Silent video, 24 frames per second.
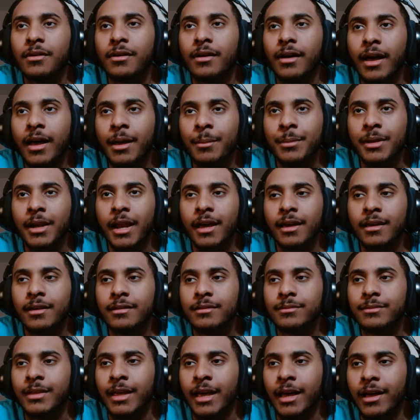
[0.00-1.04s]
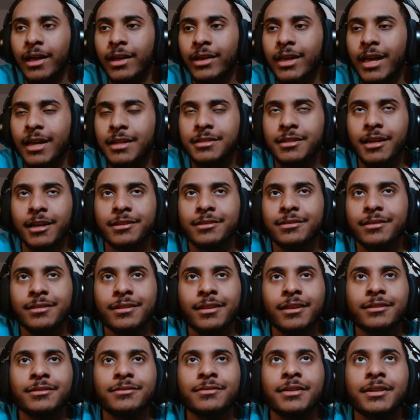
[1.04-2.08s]
I mean, yeah, I'll catch you guys in the
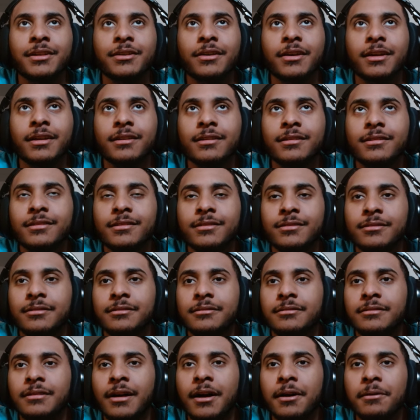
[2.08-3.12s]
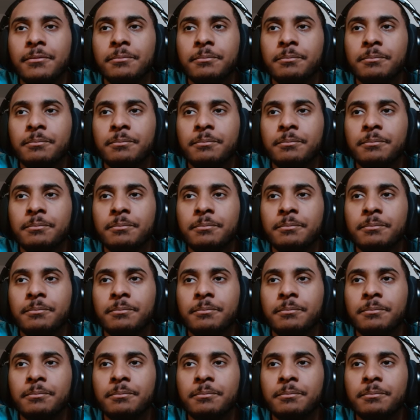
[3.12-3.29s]
next video, I guess. Oh.